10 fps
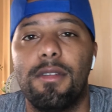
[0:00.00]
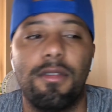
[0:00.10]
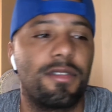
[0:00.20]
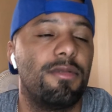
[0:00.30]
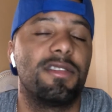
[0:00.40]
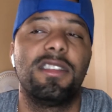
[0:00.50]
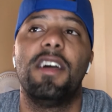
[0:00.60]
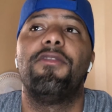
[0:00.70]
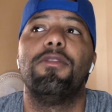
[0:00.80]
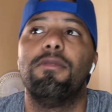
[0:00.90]
Or to his
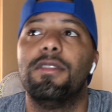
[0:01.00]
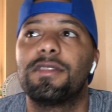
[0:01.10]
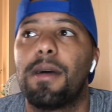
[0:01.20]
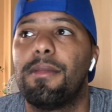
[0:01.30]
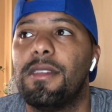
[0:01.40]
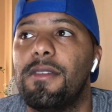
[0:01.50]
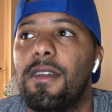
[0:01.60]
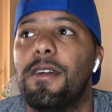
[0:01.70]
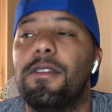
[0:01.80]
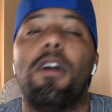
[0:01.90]
left it was, I believe.
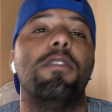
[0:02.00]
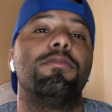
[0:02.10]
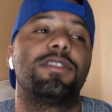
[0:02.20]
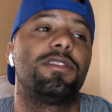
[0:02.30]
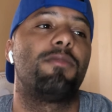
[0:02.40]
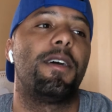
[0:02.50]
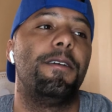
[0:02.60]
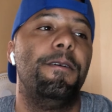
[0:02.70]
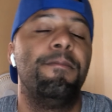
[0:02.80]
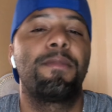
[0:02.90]
Yeah, no, it was his right.
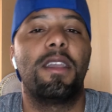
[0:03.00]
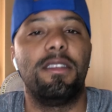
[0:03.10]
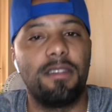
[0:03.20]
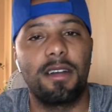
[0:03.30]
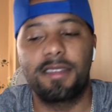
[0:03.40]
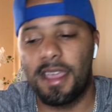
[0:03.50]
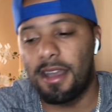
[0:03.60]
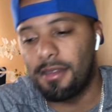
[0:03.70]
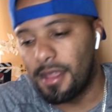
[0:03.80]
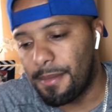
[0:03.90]
He ducked
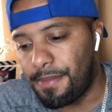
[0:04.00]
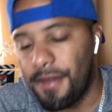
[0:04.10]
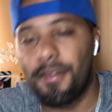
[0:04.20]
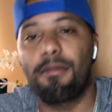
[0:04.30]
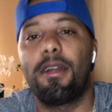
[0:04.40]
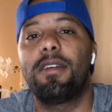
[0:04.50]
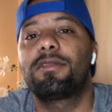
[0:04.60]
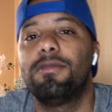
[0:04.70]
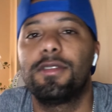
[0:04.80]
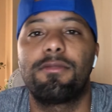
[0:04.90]
down, pivoted around
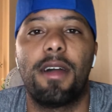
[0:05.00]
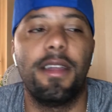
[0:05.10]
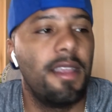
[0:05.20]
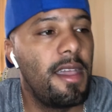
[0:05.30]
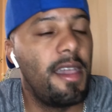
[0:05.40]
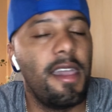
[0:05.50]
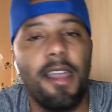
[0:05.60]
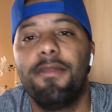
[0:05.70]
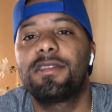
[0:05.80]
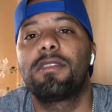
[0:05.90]
to his right.
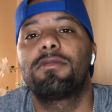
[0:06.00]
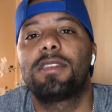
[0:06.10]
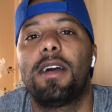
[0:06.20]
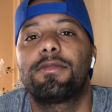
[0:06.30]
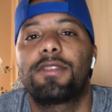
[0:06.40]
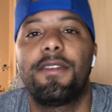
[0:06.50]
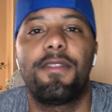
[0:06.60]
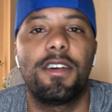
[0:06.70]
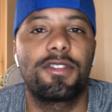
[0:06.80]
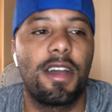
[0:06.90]
Every single time
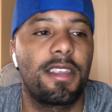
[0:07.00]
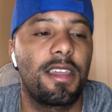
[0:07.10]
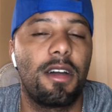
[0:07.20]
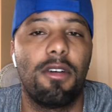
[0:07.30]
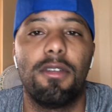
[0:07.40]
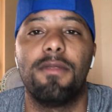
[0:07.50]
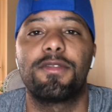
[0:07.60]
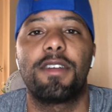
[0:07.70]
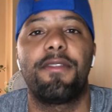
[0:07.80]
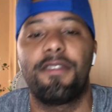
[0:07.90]
Straffon tried to get a hold of him.
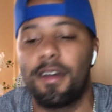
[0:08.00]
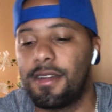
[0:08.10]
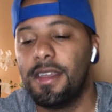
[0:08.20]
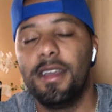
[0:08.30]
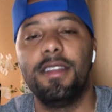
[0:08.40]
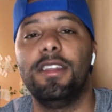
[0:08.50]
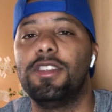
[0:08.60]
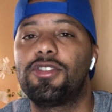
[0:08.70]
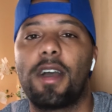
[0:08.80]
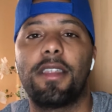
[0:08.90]
Straffon
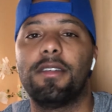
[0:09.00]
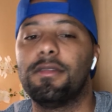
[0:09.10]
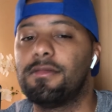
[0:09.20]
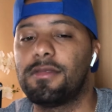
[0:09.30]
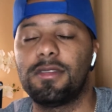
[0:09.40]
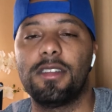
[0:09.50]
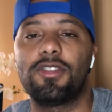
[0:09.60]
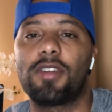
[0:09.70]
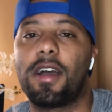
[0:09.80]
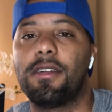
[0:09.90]
didn't try to didn't
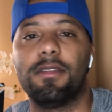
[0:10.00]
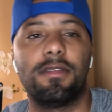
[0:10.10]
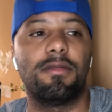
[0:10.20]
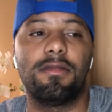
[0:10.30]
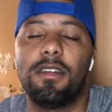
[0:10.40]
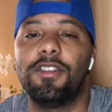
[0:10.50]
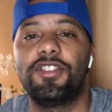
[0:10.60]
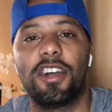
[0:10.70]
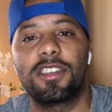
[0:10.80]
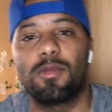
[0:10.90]
try to
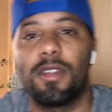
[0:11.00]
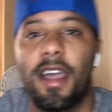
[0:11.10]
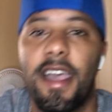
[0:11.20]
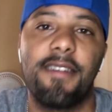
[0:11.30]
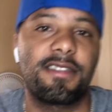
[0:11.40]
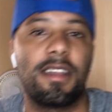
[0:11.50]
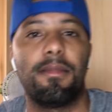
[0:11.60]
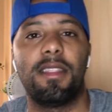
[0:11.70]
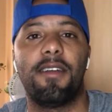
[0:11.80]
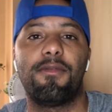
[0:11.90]
adjust with a half step
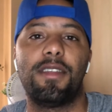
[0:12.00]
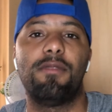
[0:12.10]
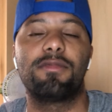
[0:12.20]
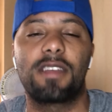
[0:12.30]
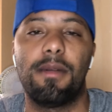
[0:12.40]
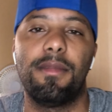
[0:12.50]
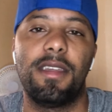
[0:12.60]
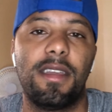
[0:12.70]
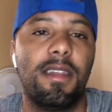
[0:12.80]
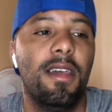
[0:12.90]
left when he was coming
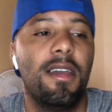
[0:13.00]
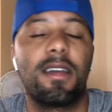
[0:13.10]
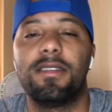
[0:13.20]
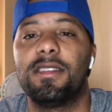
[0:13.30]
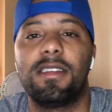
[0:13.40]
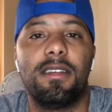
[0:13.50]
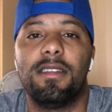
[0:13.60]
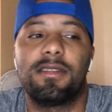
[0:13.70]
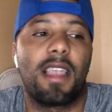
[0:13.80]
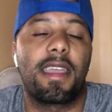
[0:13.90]
in because he
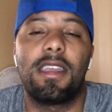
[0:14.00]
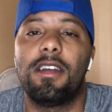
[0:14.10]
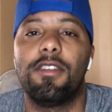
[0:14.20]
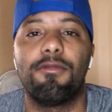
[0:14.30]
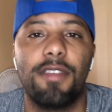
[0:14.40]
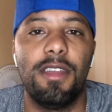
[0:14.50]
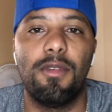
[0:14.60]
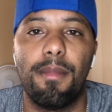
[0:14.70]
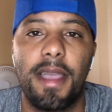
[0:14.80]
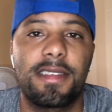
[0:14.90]
it's like he couldn't read
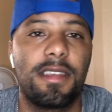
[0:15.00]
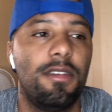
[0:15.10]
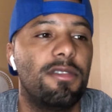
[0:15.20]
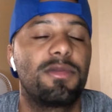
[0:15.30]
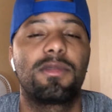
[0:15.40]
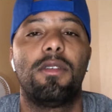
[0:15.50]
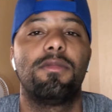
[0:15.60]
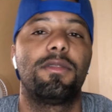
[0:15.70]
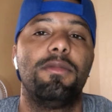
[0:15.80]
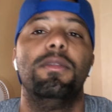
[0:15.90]
what Maxie Hughes was
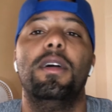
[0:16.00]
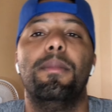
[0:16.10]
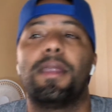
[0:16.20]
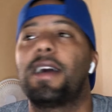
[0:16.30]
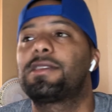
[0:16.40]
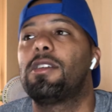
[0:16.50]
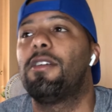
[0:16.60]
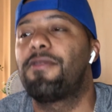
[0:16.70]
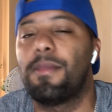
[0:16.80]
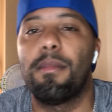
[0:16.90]
gonna do. But I
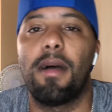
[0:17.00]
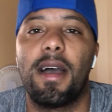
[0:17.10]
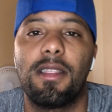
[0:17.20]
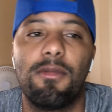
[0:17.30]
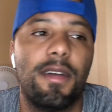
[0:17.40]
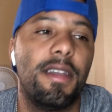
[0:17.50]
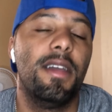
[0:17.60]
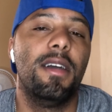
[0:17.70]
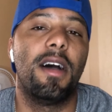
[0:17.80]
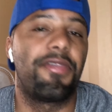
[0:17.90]
saw it from a mile away.
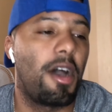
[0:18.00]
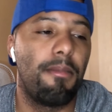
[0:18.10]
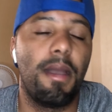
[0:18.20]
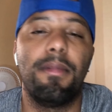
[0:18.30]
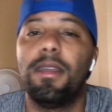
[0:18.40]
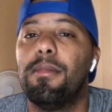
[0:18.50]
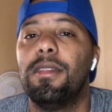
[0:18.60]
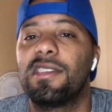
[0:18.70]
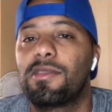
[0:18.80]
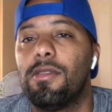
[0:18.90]
Thought maybe him
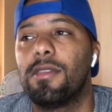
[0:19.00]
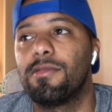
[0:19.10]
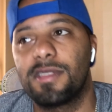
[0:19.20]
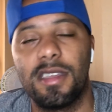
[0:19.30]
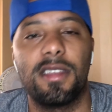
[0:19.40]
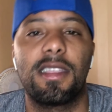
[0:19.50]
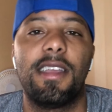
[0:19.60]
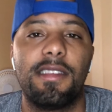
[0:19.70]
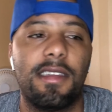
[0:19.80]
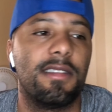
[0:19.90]
in his corner would see it.
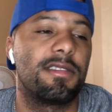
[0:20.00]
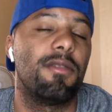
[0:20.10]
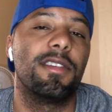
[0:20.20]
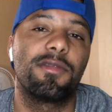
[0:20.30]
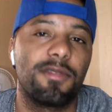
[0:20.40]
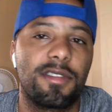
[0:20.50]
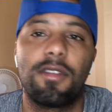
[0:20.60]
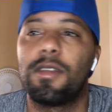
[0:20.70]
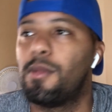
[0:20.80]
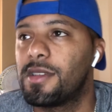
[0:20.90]
They didn't. So as a
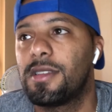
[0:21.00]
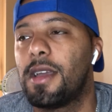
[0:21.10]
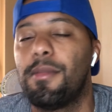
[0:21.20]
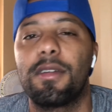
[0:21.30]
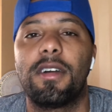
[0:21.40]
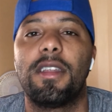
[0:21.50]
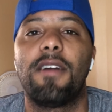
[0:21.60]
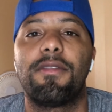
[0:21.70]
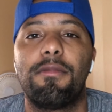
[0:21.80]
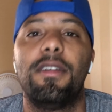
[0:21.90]
result, he wasn't able to cut
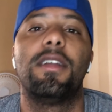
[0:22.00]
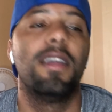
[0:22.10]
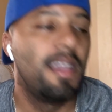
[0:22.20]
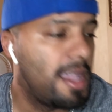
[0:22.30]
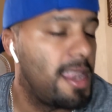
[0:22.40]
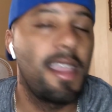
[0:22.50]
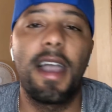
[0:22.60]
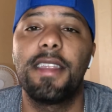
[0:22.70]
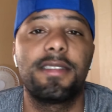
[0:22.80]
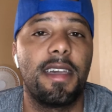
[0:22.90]
off the ring. And he
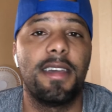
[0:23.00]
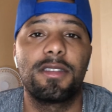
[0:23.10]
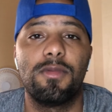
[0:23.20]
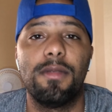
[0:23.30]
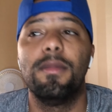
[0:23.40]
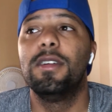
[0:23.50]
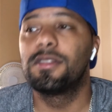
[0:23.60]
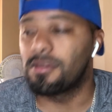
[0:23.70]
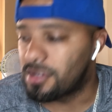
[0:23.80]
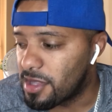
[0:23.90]
got his ass whooped.
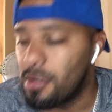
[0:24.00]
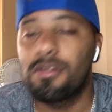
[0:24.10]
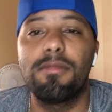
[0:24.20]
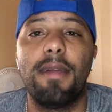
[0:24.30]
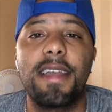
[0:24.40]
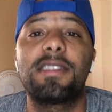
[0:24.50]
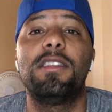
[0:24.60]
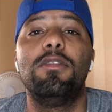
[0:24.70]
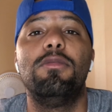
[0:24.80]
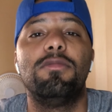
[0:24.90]
So salute to Maxie
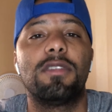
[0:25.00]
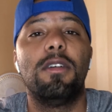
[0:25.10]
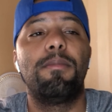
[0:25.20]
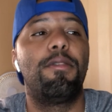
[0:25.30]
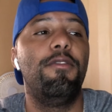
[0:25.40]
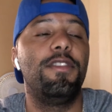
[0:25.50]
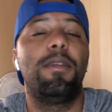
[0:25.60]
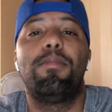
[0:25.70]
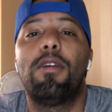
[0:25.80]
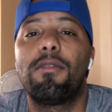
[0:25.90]
Hughes. Proving
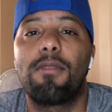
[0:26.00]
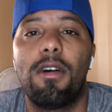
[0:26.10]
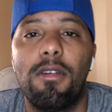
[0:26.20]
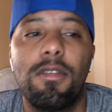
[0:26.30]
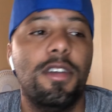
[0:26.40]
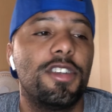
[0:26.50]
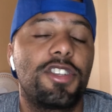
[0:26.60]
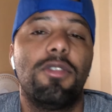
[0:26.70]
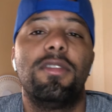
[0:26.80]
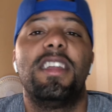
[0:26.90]
your boy wrong.
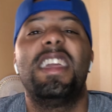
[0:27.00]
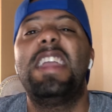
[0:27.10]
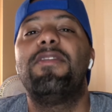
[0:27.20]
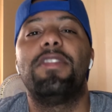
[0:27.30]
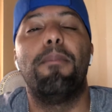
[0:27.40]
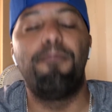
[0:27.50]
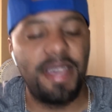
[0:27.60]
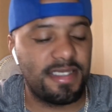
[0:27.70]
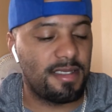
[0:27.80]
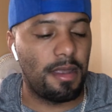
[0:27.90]
Showing that even the
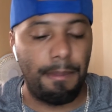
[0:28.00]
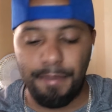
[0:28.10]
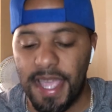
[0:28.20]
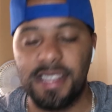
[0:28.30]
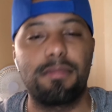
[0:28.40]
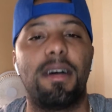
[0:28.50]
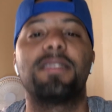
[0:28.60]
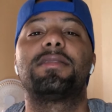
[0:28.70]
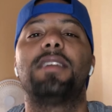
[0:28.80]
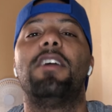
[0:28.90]
best of the best,
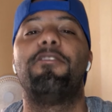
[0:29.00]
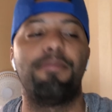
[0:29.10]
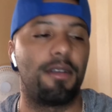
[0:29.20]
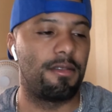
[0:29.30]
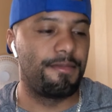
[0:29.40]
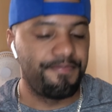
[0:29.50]
myself, bro.